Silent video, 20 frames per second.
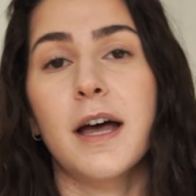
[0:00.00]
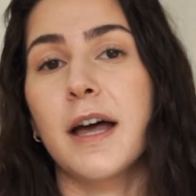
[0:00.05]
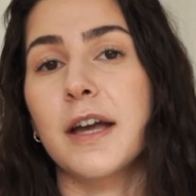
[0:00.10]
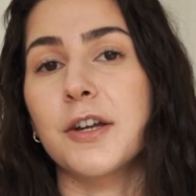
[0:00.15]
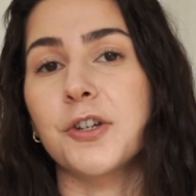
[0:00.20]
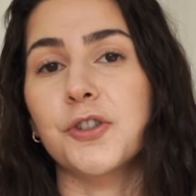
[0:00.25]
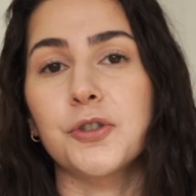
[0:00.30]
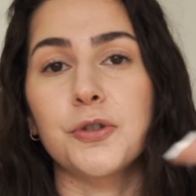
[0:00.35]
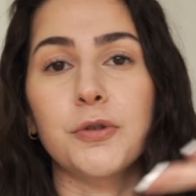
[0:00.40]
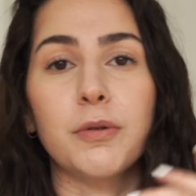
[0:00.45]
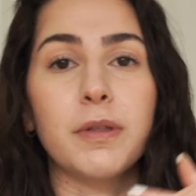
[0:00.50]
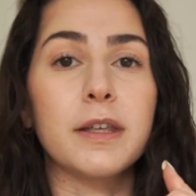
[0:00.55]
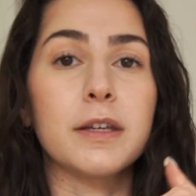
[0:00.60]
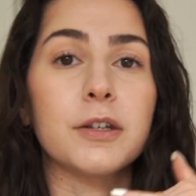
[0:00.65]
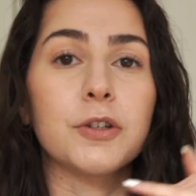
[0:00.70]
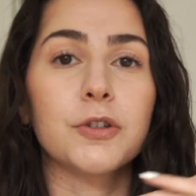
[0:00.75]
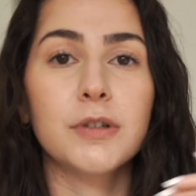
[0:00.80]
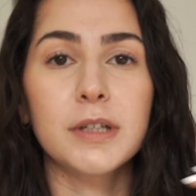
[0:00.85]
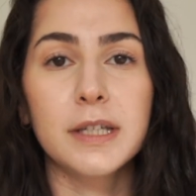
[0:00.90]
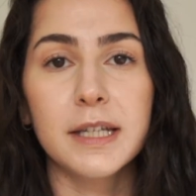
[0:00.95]
I show you the
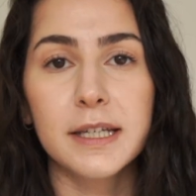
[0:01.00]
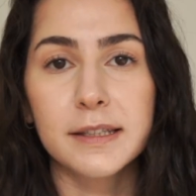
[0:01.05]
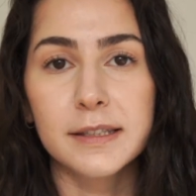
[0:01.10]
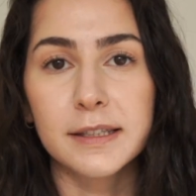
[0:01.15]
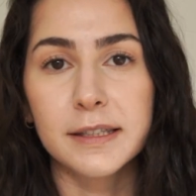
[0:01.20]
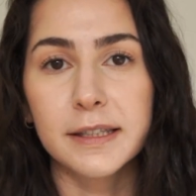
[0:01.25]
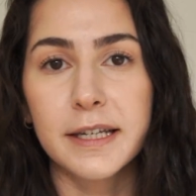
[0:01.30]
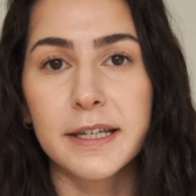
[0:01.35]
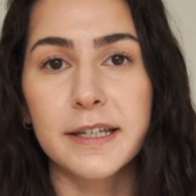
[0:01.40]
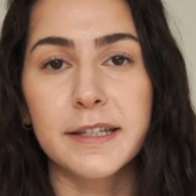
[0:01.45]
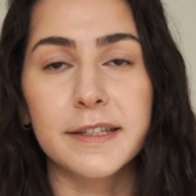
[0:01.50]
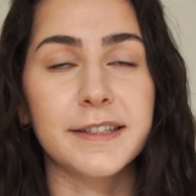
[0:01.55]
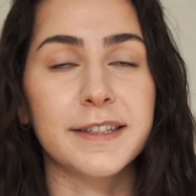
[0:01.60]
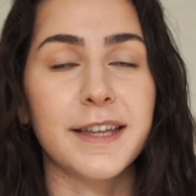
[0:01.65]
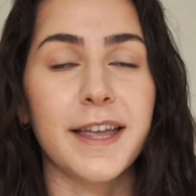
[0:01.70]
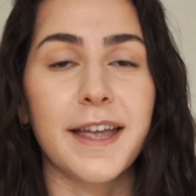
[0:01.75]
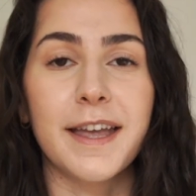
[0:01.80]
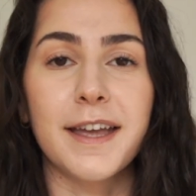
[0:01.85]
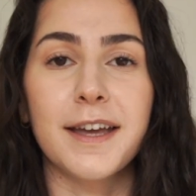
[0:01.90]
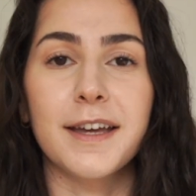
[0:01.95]
ingredients
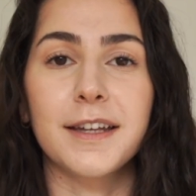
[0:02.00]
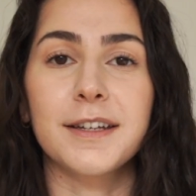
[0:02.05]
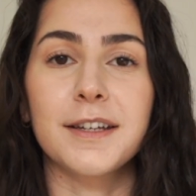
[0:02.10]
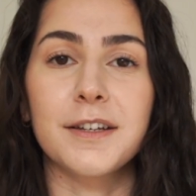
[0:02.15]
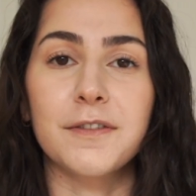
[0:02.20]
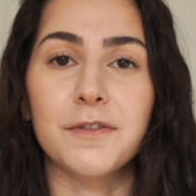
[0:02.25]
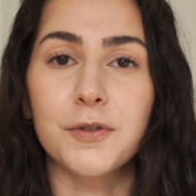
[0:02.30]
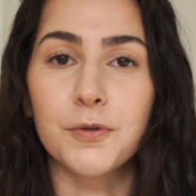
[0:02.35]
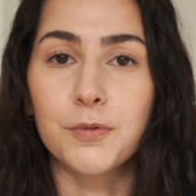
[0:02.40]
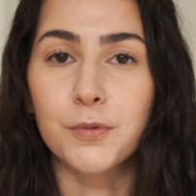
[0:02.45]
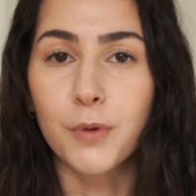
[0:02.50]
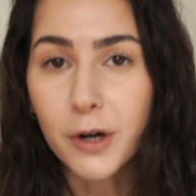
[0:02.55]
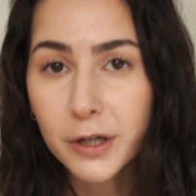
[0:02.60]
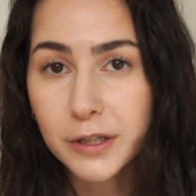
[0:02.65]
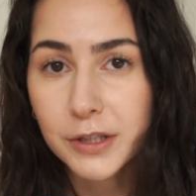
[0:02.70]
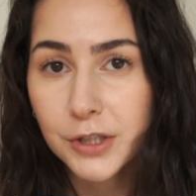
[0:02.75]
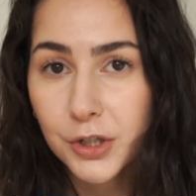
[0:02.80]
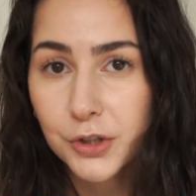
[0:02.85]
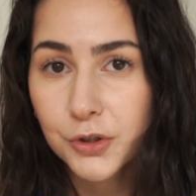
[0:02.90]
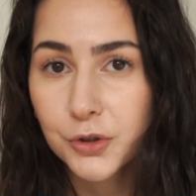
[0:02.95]
list, and if you
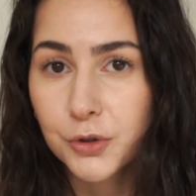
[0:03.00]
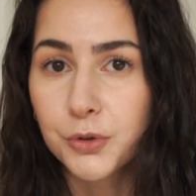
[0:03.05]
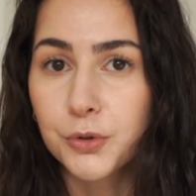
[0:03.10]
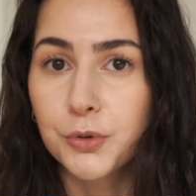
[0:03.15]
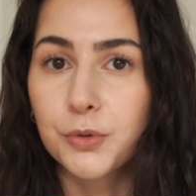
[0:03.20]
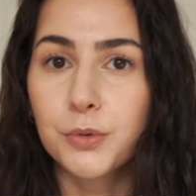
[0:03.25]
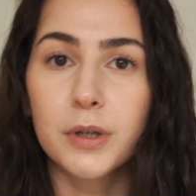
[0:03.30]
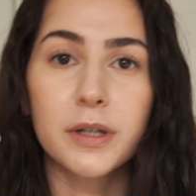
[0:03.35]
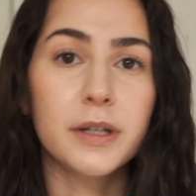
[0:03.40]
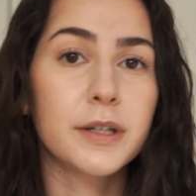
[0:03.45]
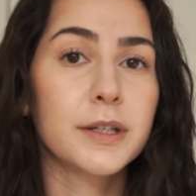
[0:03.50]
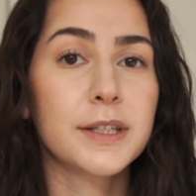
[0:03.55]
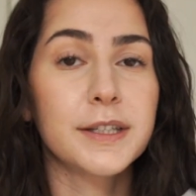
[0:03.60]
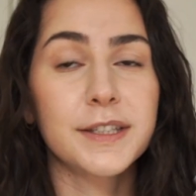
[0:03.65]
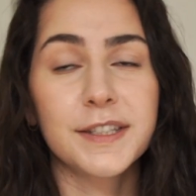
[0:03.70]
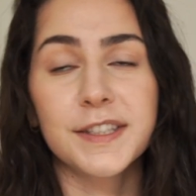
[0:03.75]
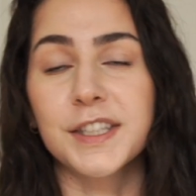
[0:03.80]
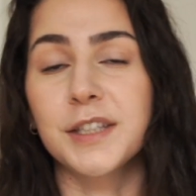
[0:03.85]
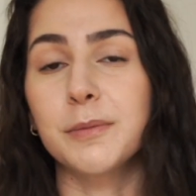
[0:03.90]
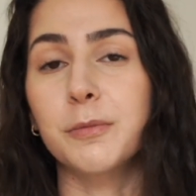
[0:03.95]
want to
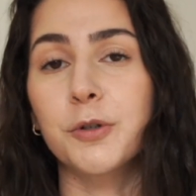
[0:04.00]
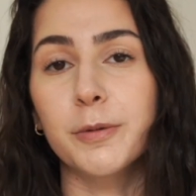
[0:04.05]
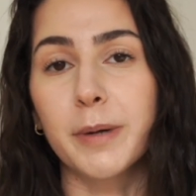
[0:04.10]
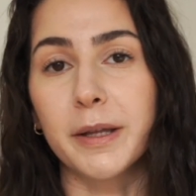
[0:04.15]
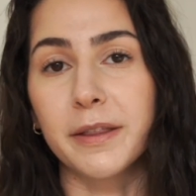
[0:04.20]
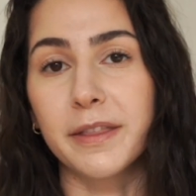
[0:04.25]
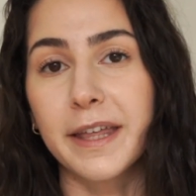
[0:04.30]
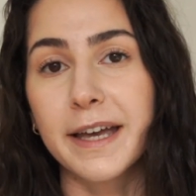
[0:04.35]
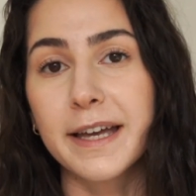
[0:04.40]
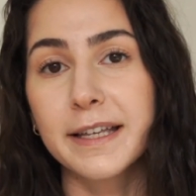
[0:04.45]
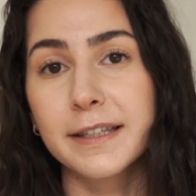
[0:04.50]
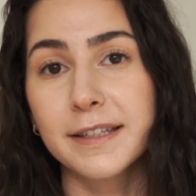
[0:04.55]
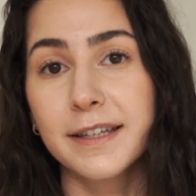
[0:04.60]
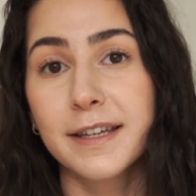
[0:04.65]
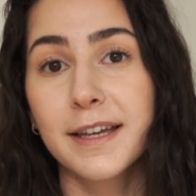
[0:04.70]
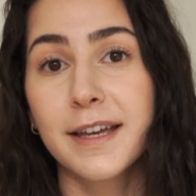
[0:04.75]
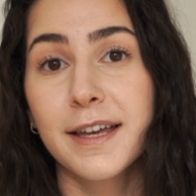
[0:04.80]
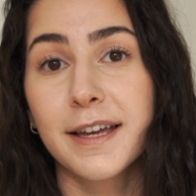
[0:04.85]
see more about that,